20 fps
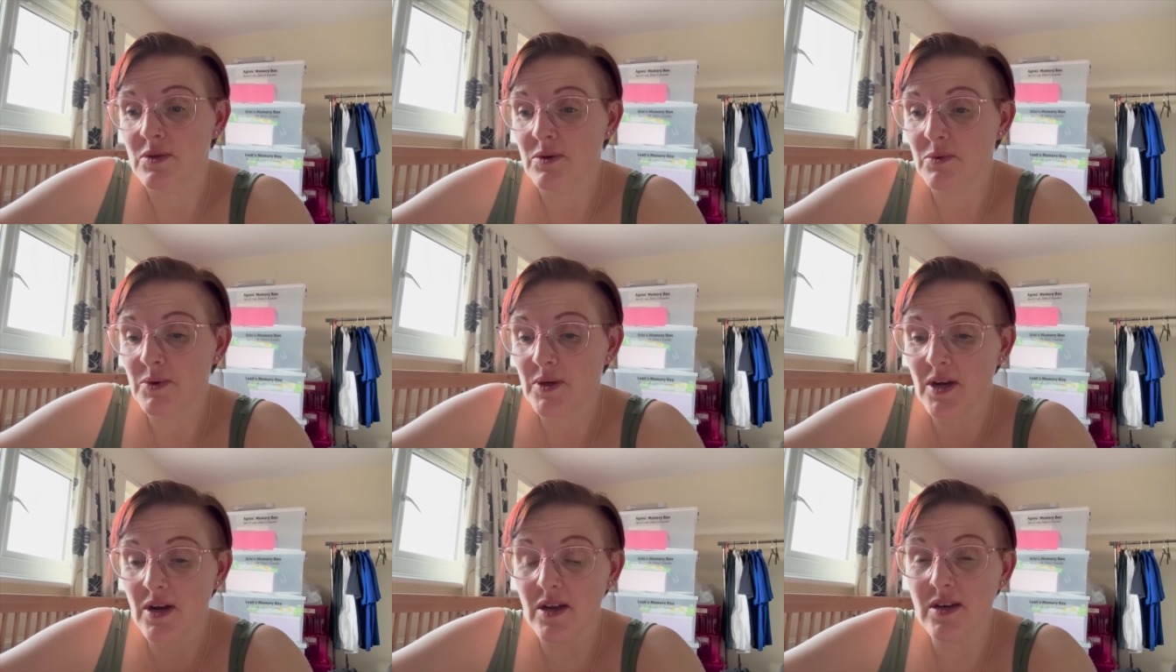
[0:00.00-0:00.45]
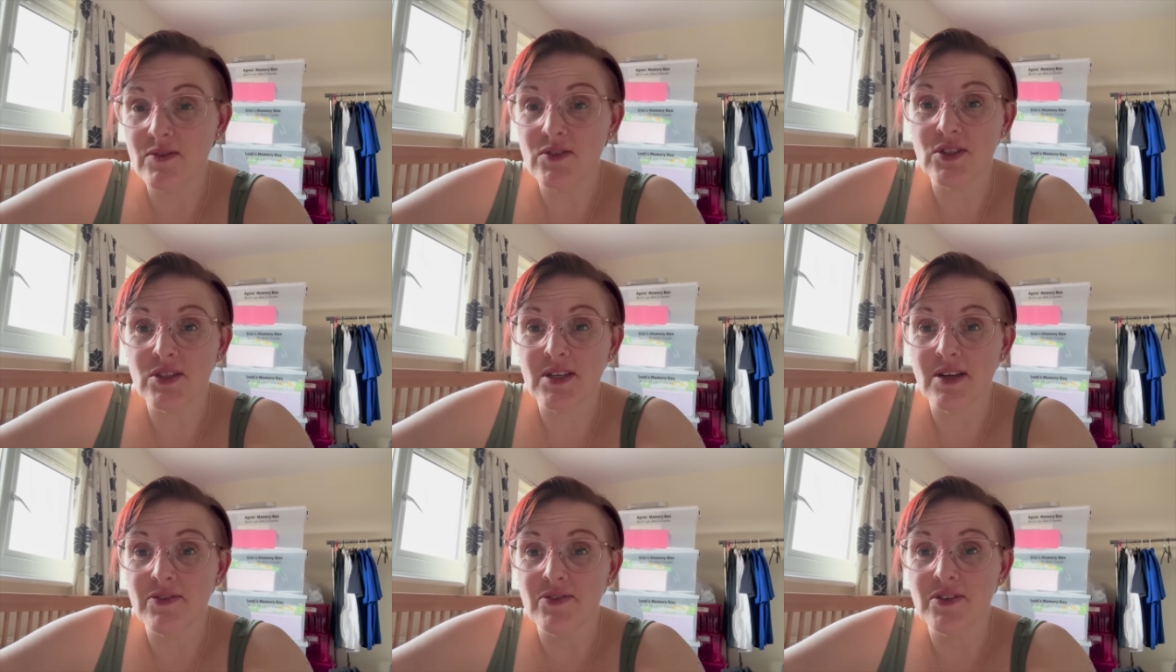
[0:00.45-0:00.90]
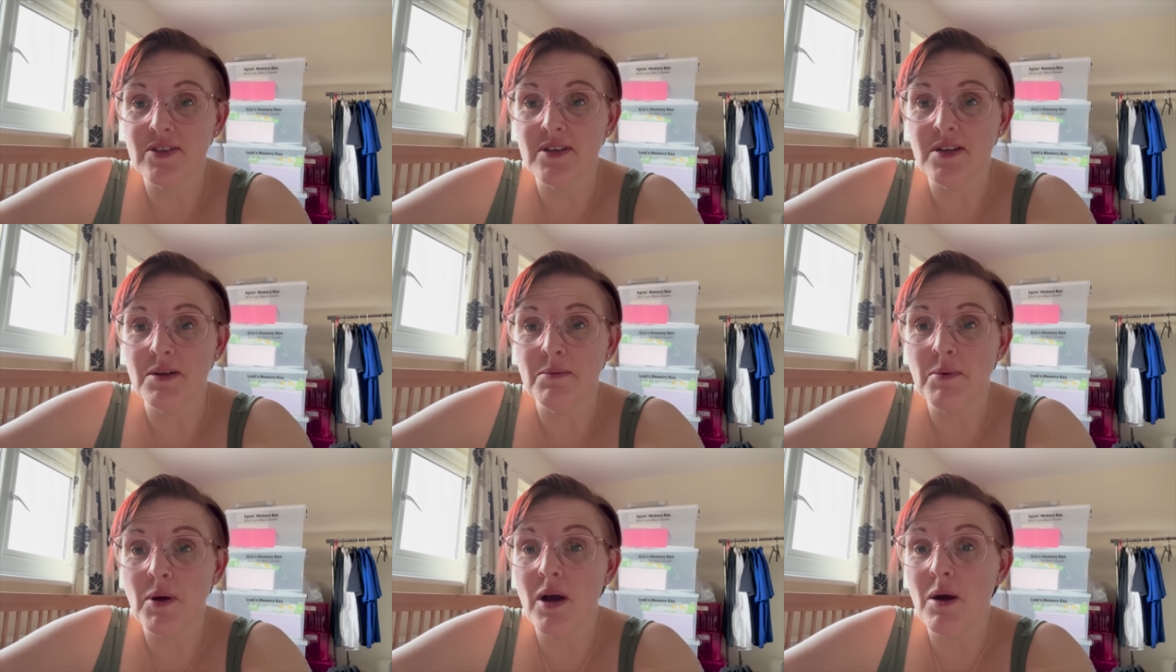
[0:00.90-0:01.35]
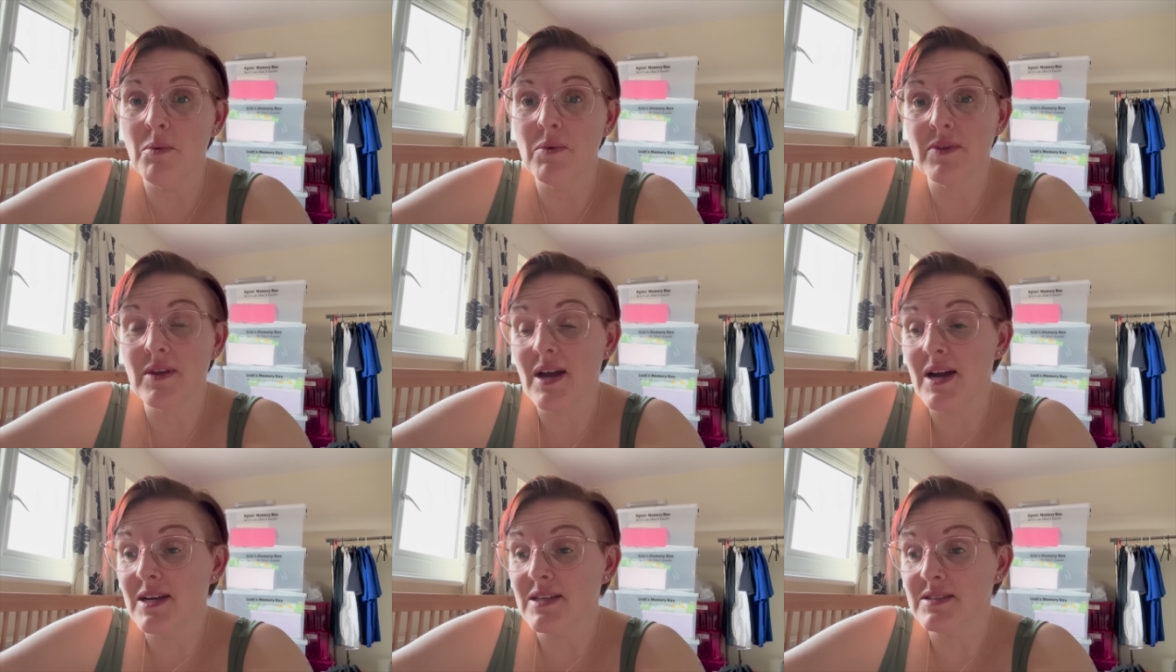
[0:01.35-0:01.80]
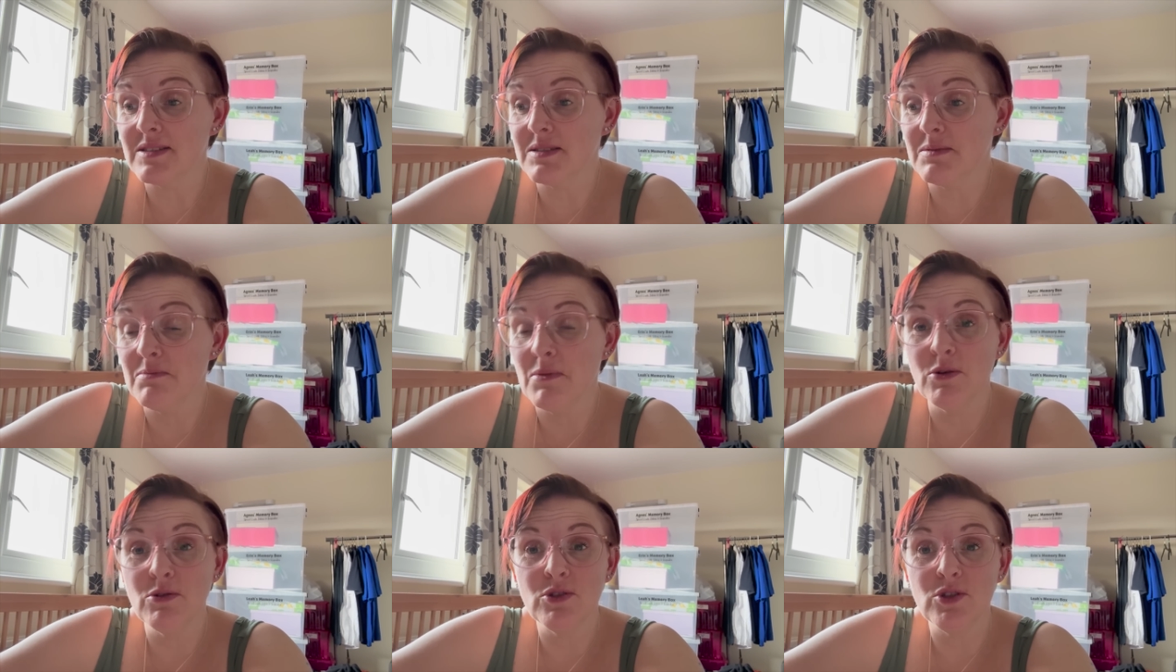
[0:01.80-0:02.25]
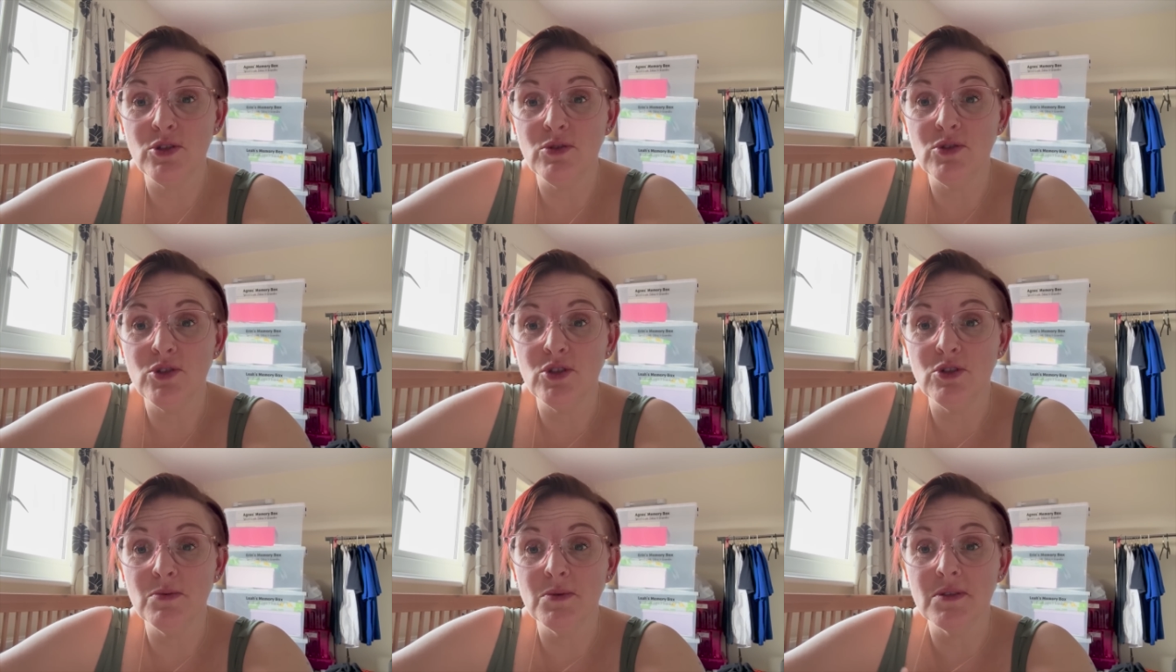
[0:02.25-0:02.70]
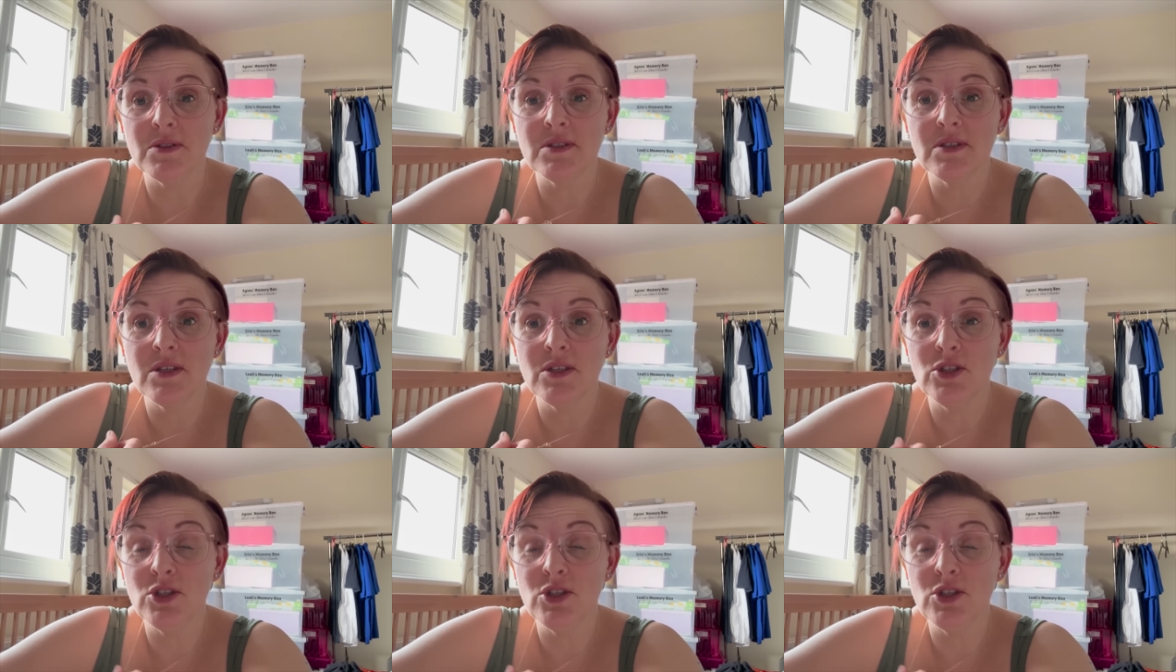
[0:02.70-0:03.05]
we kind of just have to put up with it as most youtubers